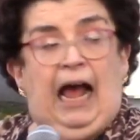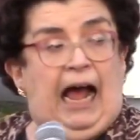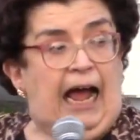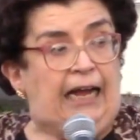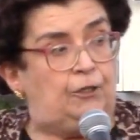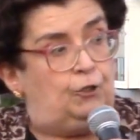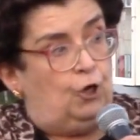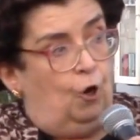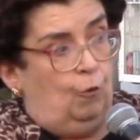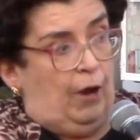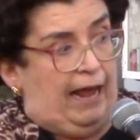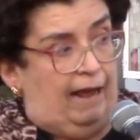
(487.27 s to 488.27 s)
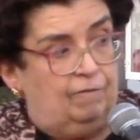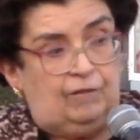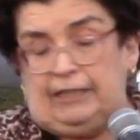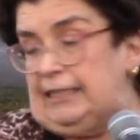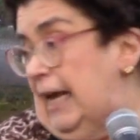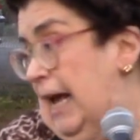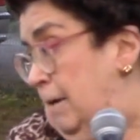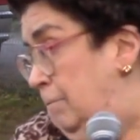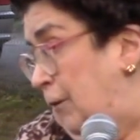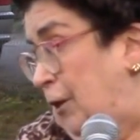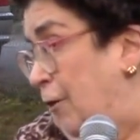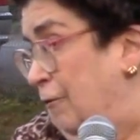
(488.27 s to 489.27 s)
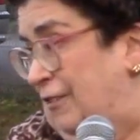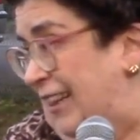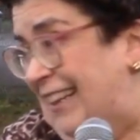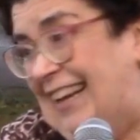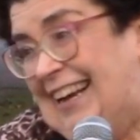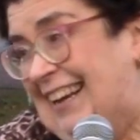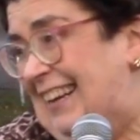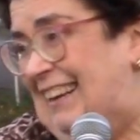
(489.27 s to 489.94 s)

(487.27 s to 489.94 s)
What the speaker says: I don't have a table over there,